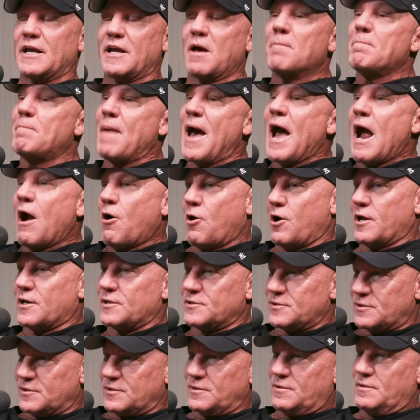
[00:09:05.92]

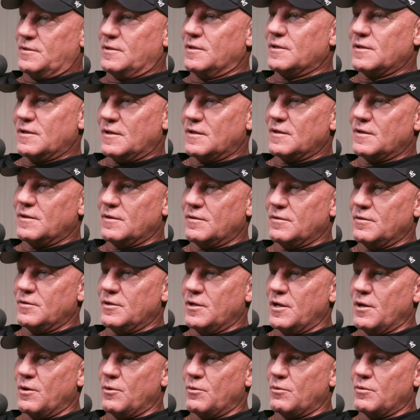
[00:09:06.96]
barracks.
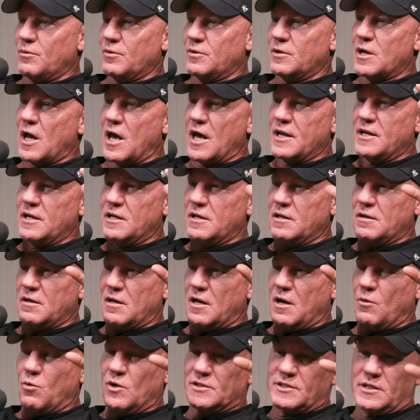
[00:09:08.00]
No,
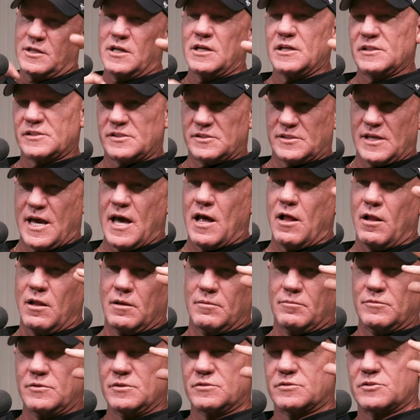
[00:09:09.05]
I wasn't in a cell.
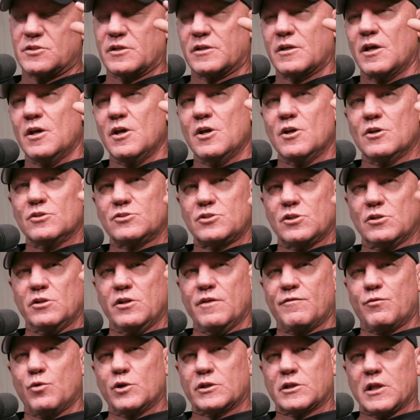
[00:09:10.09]
It's like, so you
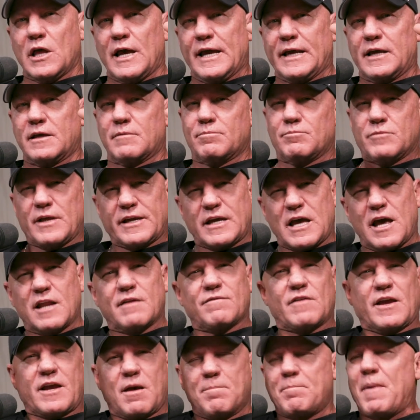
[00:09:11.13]
live with like kind of
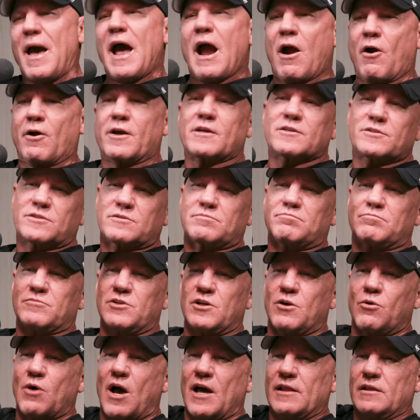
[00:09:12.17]
like a barracks.
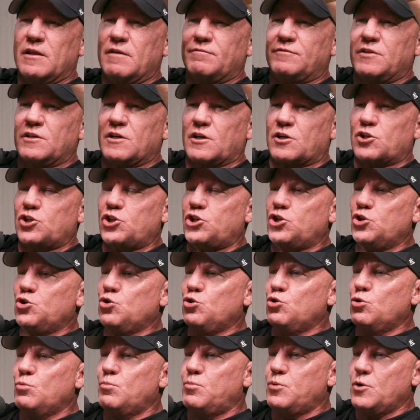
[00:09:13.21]
I lived in a
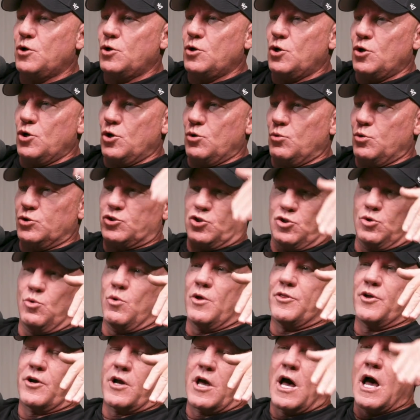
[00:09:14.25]
cube with two
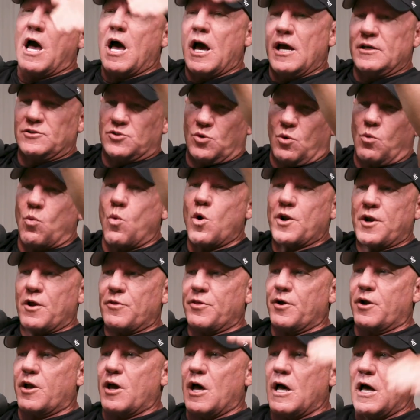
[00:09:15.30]
other guys or one
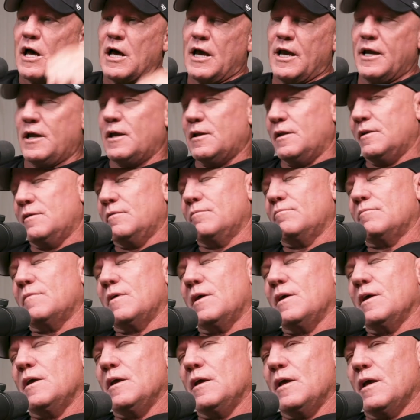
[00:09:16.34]
other guy,
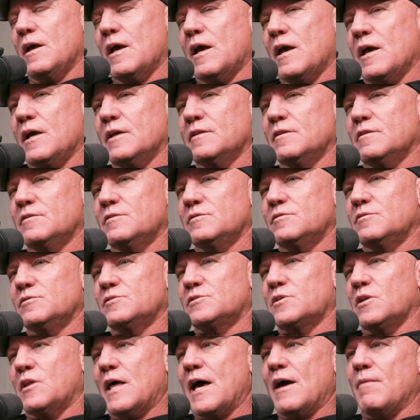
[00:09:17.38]
and
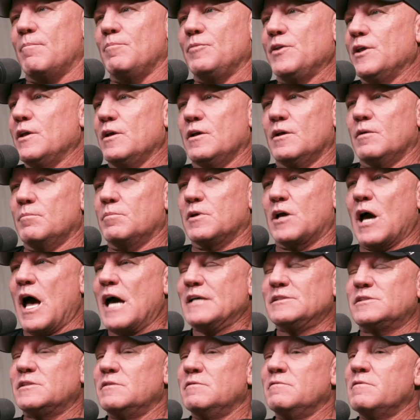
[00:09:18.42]
so that
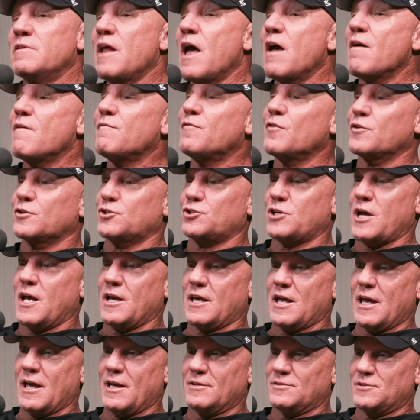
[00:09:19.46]
guys never shake
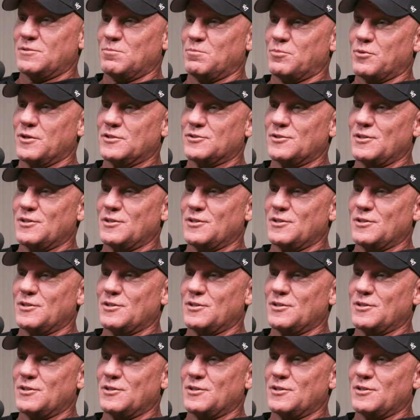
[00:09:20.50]
hands in prison.